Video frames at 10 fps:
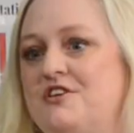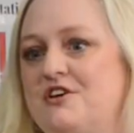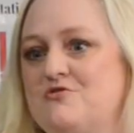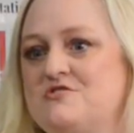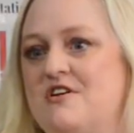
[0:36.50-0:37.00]
that
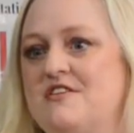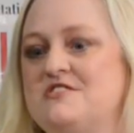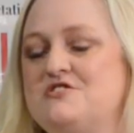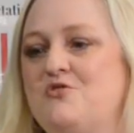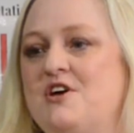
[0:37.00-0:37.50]
goes on,
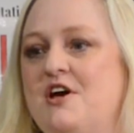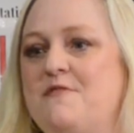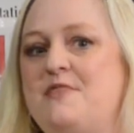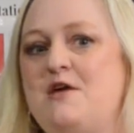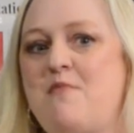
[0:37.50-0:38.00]
and so
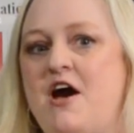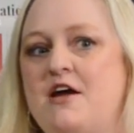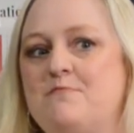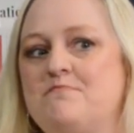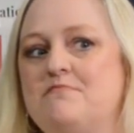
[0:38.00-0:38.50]
they
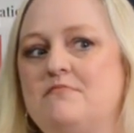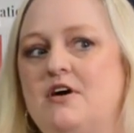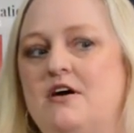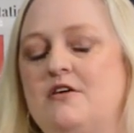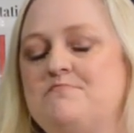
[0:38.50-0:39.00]
might
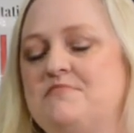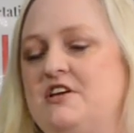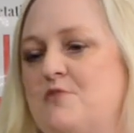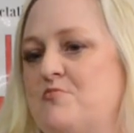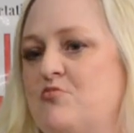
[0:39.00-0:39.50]
um,
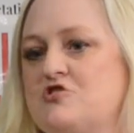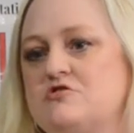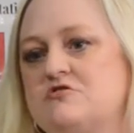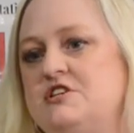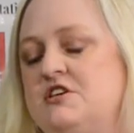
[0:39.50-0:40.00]
get up and brush
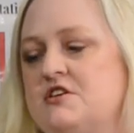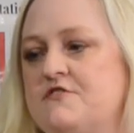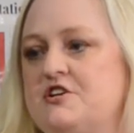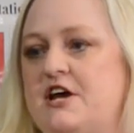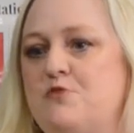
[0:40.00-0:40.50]
their teeth
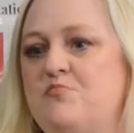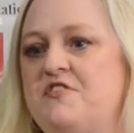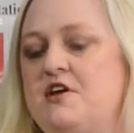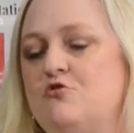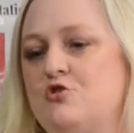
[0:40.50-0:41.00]
every day,
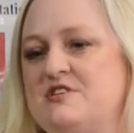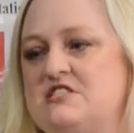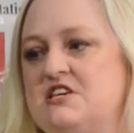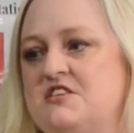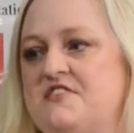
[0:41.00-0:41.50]
but they don't always
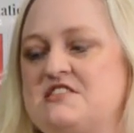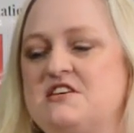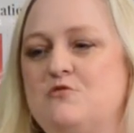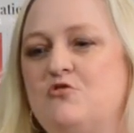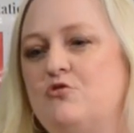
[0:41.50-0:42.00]
think that that's a
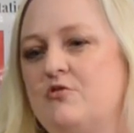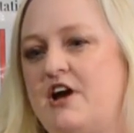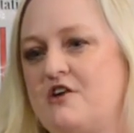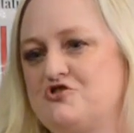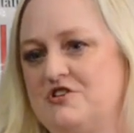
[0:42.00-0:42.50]
chemical
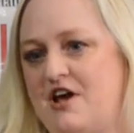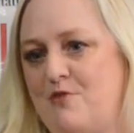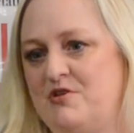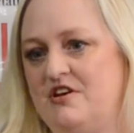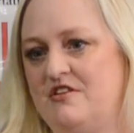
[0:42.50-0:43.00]
reaction
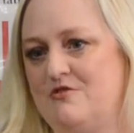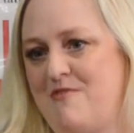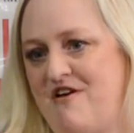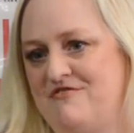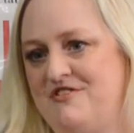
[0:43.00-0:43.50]
happening in their
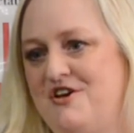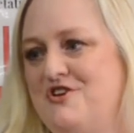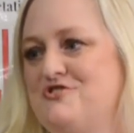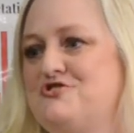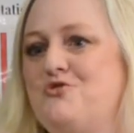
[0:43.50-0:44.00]
mouth.
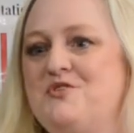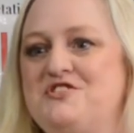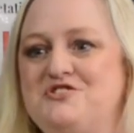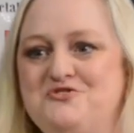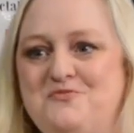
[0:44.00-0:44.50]
So with
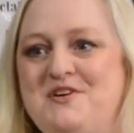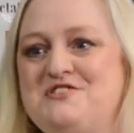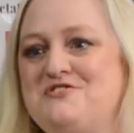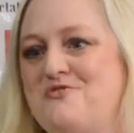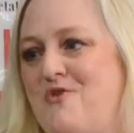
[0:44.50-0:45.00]
the
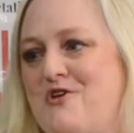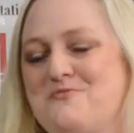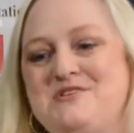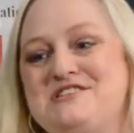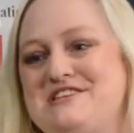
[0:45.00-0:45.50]
toothpaste and the water
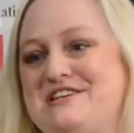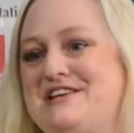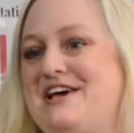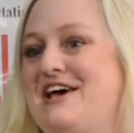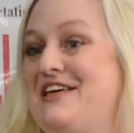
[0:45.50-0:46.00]
mixing,
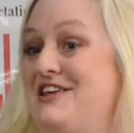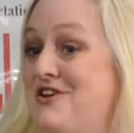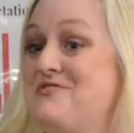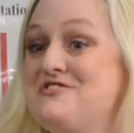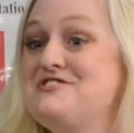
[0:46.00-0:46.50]
you
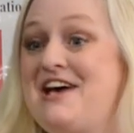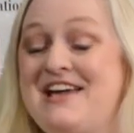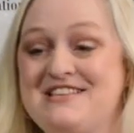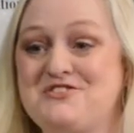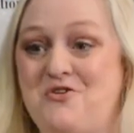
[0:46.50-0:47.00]
know, there's
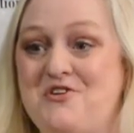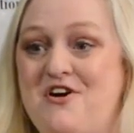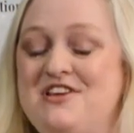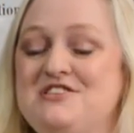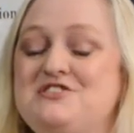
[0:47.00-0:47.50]
science going
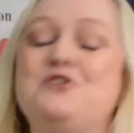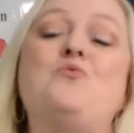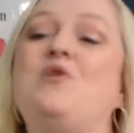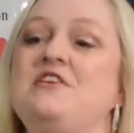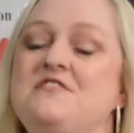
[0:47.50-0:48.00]
on. And so
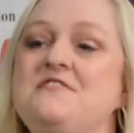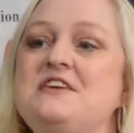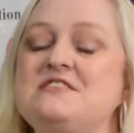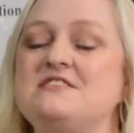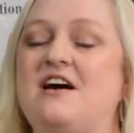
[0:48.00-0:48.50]
one of the
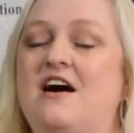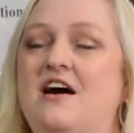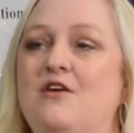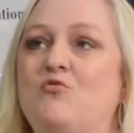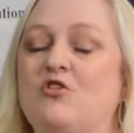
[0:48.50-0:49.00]
things that
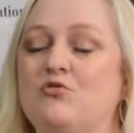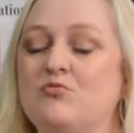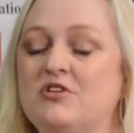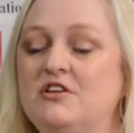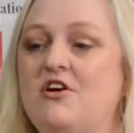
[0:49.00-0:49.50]
I work
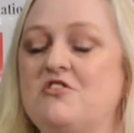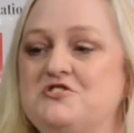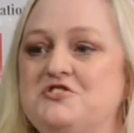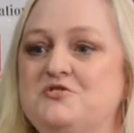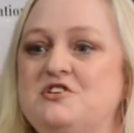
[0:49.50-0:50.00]
really hard
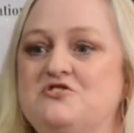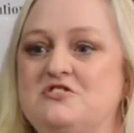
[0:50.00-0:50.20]
to do is